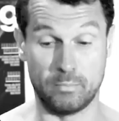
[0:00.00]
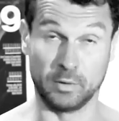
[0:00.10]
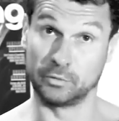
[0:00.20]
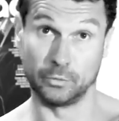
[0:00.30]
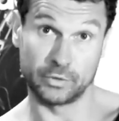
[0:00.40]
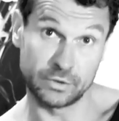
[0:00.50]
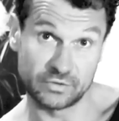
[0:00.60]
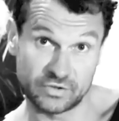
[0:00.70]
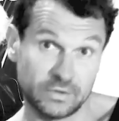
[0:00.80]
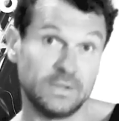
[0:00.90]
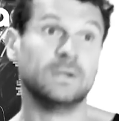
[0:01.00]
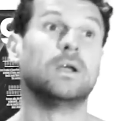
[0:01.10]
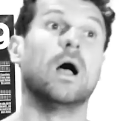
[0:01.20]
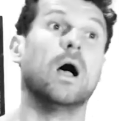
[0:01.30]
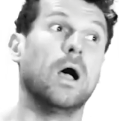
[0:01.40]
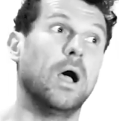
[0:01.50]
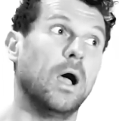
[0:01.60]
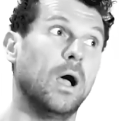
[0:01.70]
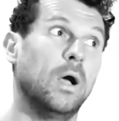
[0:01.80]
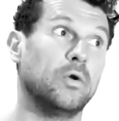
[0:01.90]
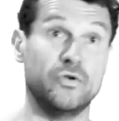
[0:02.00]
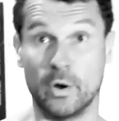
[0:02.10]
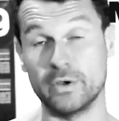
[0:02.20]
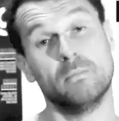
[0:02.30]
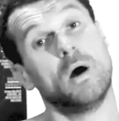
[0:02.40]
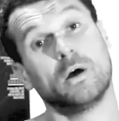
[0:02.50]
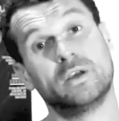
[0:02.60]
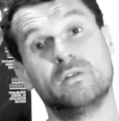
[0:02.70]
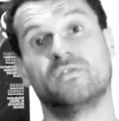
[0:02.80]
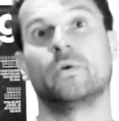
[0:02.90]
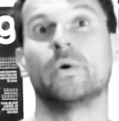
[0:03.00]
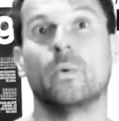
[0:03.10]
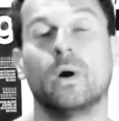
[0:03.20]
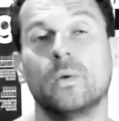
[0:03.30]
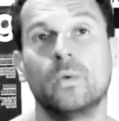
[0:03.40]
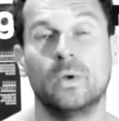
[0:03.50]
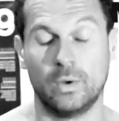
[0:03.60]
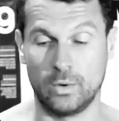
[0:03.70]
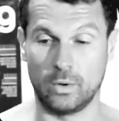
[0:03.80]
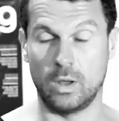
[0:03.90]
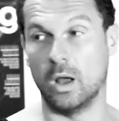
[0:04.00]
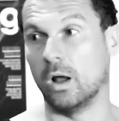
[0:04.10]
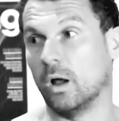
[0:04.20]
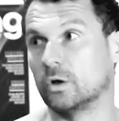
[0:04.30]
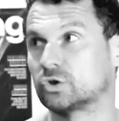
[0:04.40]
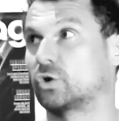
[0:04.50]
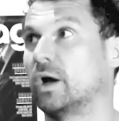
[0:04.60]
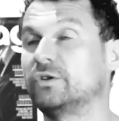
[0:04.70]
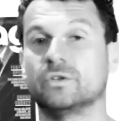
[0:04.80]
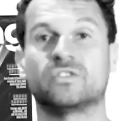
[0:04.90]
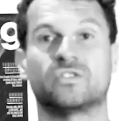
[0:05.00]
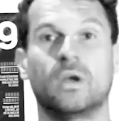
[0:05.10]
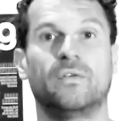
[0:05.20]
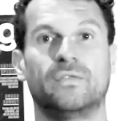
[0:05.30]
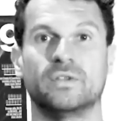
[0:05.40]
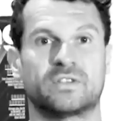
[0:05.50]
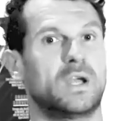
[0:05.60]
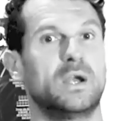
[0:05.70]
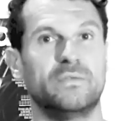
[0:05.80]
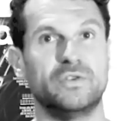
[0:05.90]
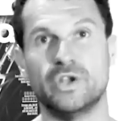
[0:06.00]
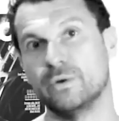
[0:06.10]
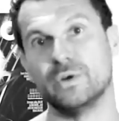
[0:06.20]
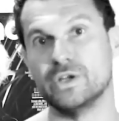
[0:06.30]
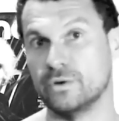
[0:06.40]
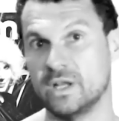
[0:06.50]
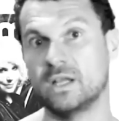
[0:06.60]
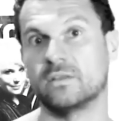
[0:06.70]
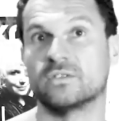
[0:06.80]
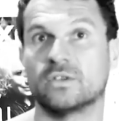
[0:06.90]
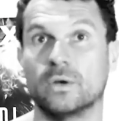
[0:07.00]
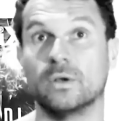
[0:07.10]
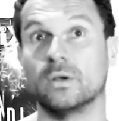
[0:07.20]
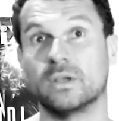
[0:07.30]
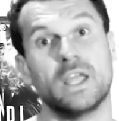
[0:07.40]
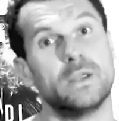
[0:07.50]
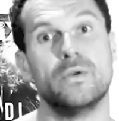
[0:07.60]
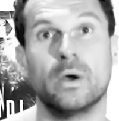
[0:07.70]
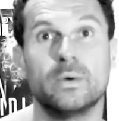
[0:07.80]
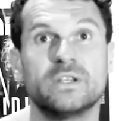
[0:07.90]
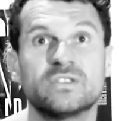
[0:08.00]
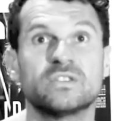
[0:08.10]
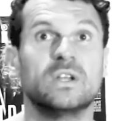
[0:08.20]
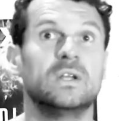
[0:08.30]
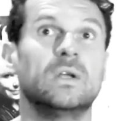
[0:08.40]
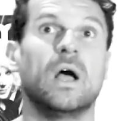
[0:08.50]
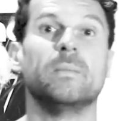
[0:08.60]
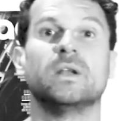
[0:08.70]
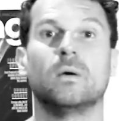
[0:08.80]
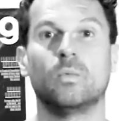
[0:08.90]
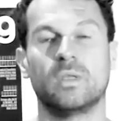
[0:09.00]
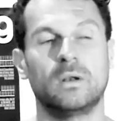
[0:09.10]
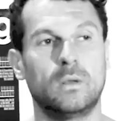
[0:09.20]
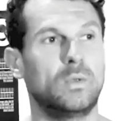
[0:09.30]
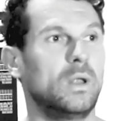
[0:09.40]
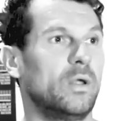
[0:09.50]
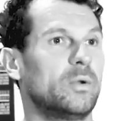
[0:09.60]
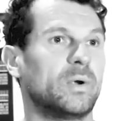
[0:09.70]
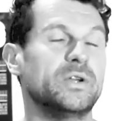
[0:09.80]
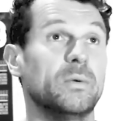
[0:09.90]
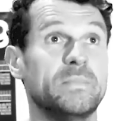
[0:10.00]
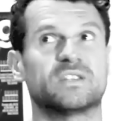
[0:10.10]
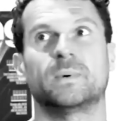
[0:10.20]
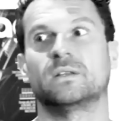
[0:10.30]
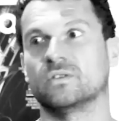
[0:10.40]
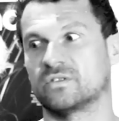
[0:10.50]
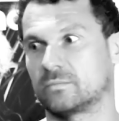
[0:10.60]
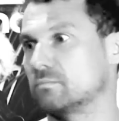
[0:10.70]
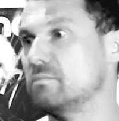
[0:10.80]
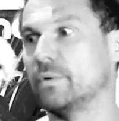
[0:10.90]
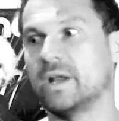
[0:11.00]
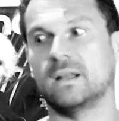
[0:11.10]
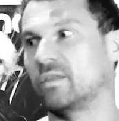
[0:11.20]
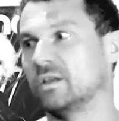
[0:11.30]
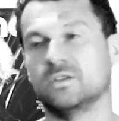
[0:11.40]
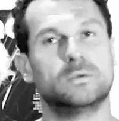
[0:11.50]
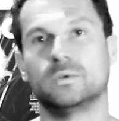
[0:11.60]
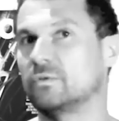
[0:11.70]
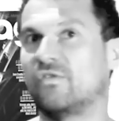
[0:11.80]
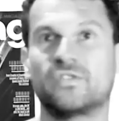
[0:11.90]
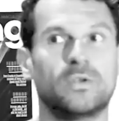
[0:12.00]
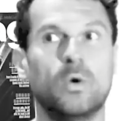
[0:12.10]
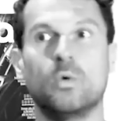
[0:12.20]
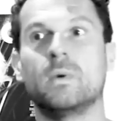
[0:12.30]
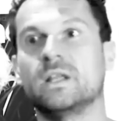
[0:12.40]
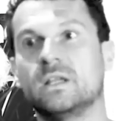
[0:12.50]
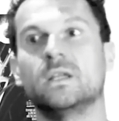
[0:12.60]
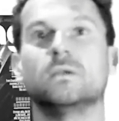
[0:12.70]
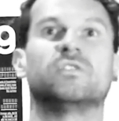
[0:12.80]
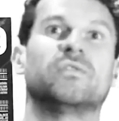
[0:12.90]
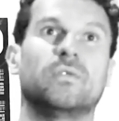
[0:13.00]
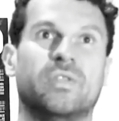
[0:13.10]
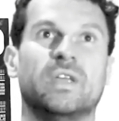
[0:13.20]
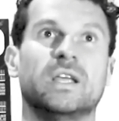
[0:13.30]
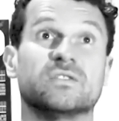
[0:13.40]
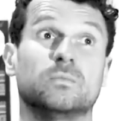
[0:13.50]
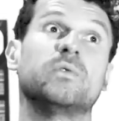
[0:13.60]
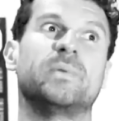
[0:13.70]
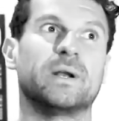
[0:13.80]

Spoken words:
build an audience, know your market very well, try and do stuff that's kind of new and unique, that's going to get you noticed. I mean, with a lot of brands, you know, Mixmag does myriad things. You know, we do so many different things, and we've